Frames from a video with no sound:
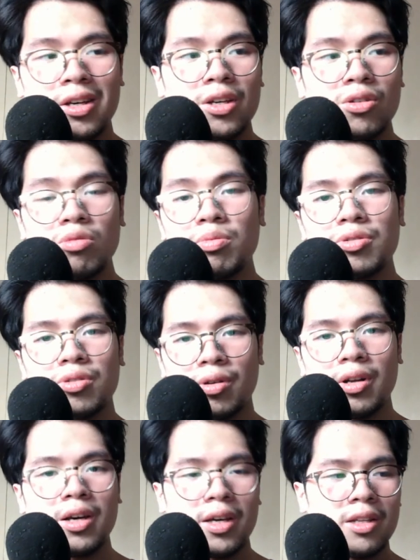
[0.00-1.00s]
inubos ko
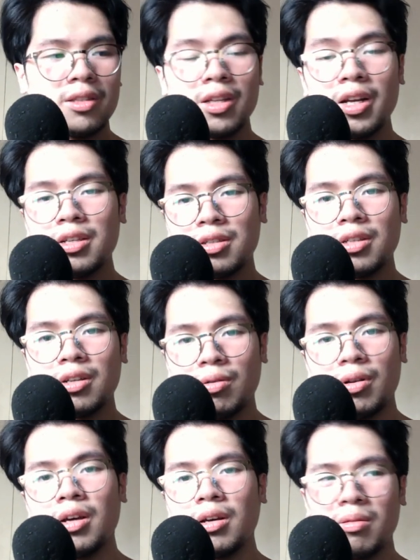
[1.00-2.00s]
na and tinesting
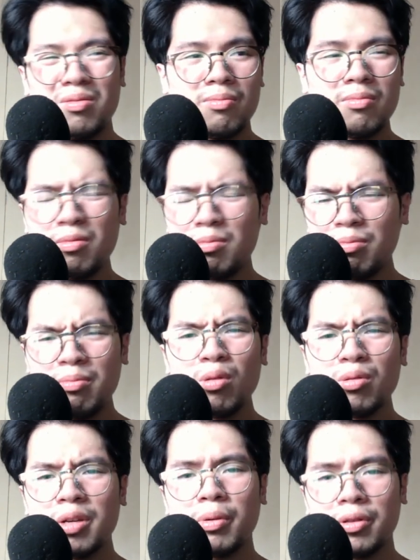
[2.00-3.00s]
ko na
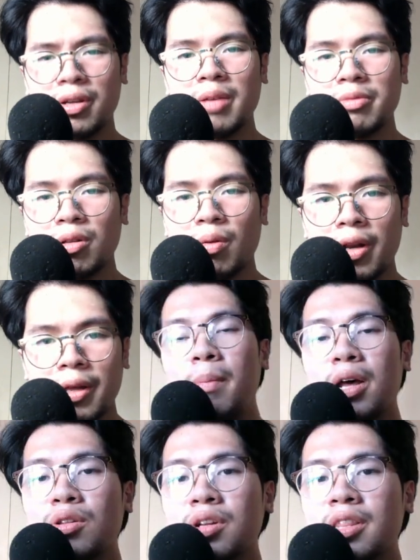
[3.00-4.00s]
multiple times already.
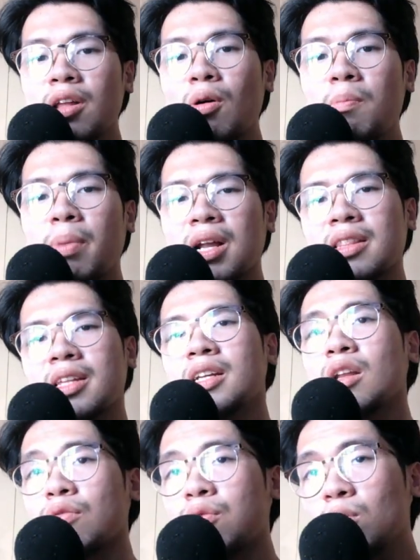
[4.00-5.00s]
Meron din akong
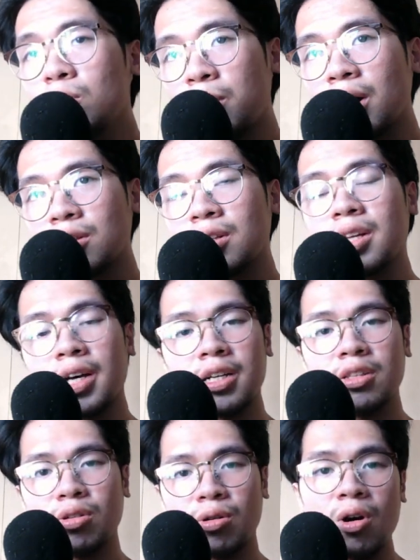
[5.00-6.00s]
parating na full bottle ng
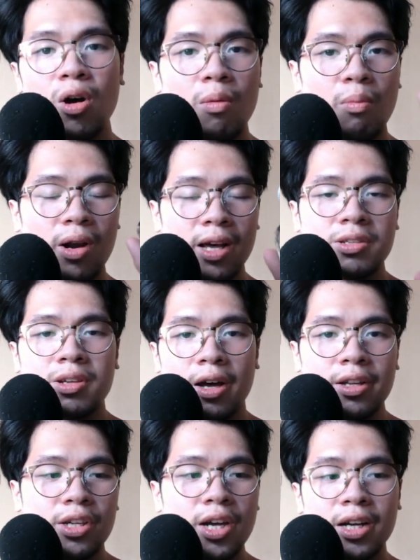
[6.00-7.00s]
ganito mula sa
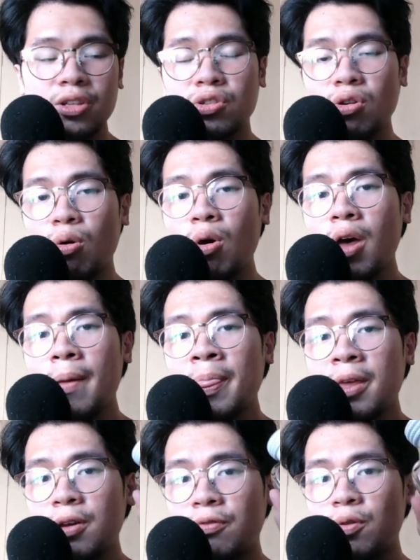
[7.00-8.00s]
kanya. So,
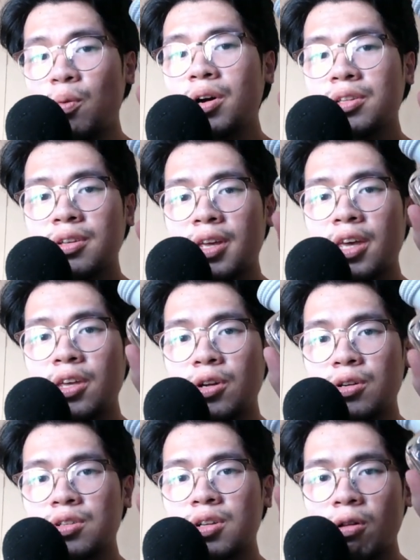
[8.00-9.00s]
if you want to get
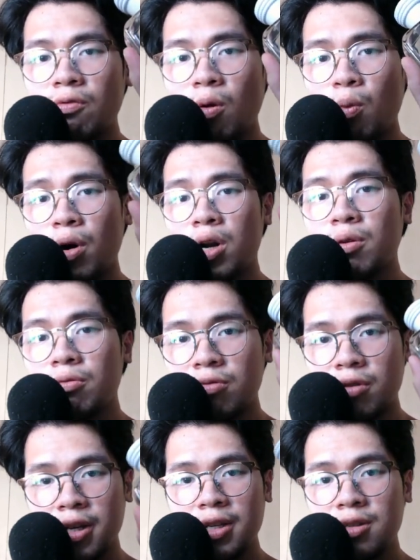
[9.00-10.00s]
yourself one
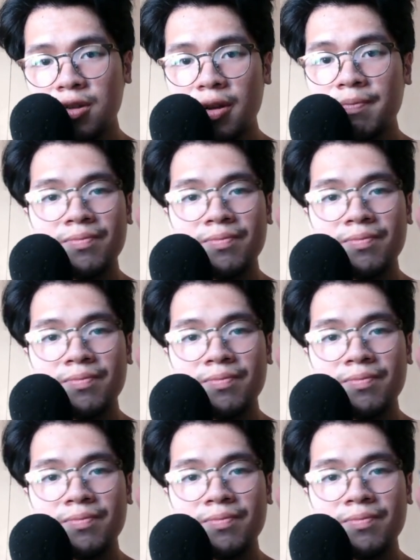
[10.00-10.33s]
of these,